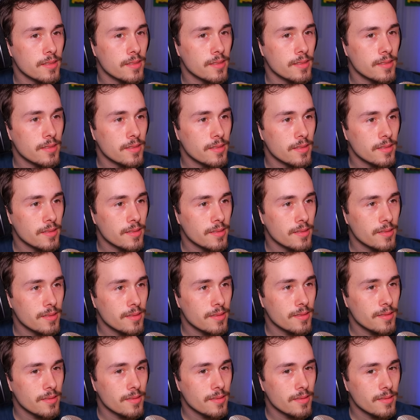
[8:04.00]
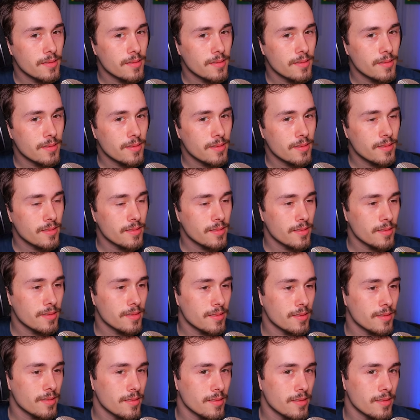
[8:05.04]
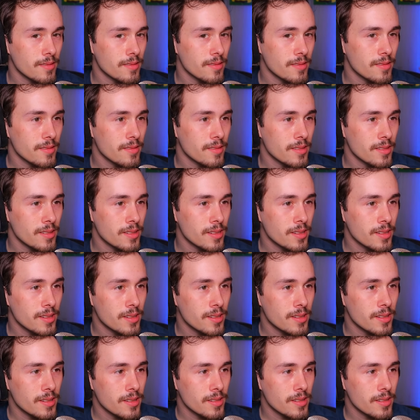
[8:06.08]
Nothing is said.